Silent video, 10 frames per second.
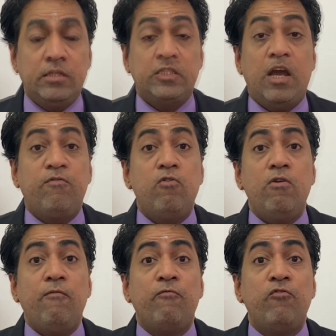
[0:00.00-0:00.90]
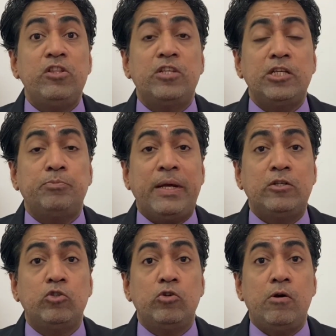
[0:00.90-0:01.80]
Therefore, with
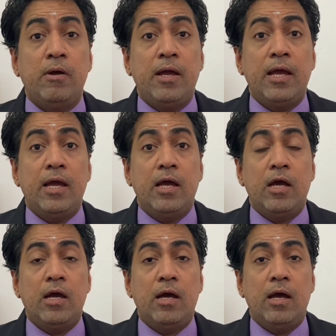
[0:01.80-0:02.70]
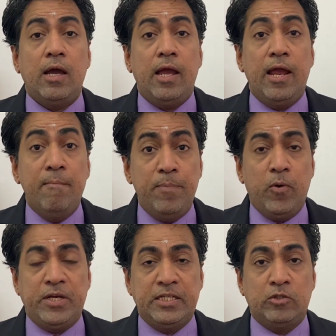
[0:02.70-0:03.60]
respect to
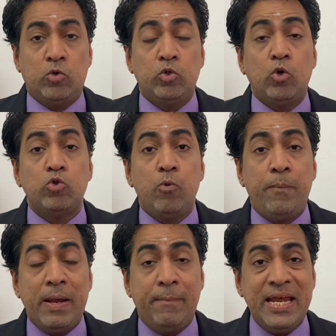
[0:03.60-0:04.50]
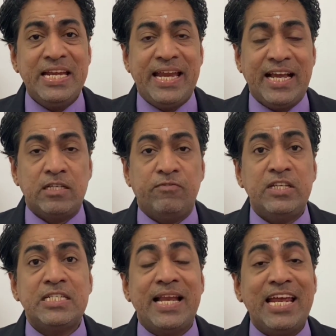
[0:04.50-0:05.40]
employees, those who pay tax,
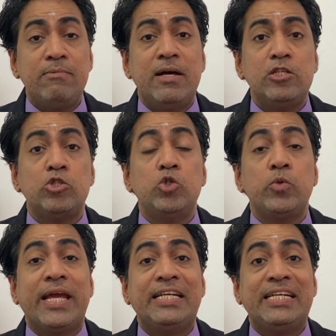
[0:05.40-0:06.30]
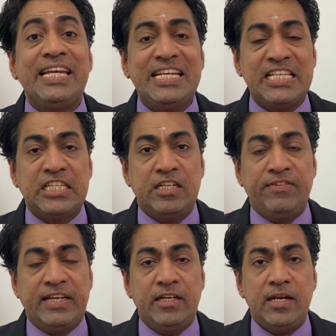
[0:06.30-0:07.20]
first 9 months you get T10
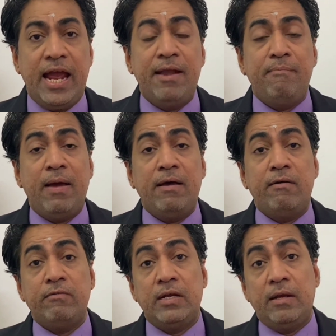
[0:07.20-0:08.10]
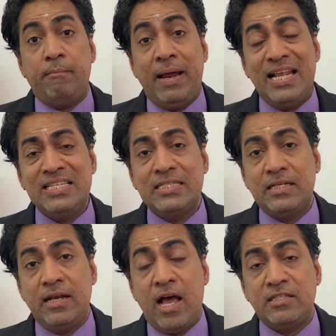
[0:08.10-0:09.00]
certificate and
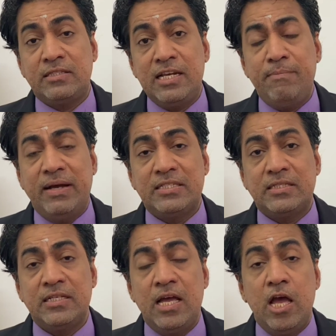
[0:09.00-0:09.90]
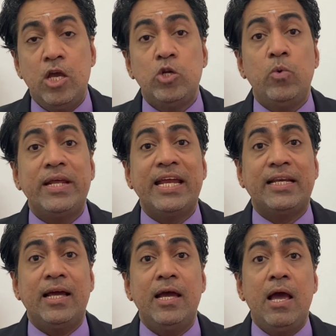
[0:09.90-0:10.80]
balance last 3 months you will
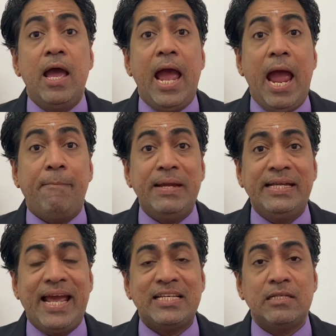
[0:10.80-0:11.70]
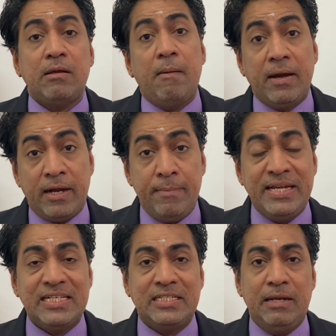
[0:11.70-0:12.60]
get a APIT tax
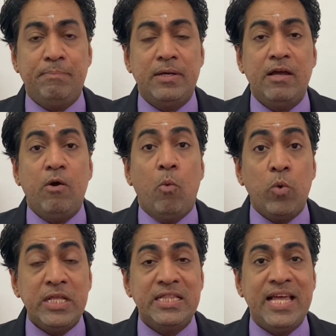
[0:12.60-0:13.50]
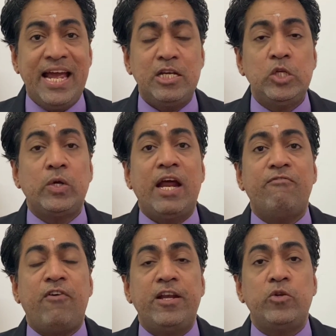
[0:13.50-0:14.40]
remittance slip. With that you
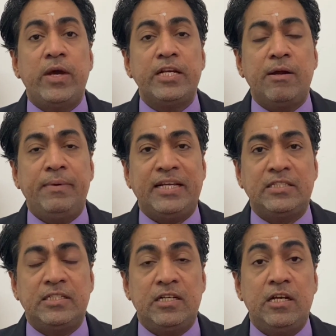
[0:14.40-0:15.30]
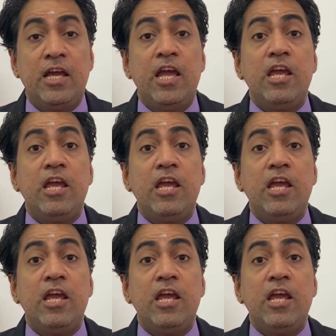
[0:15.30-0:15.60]
can file your income tax return.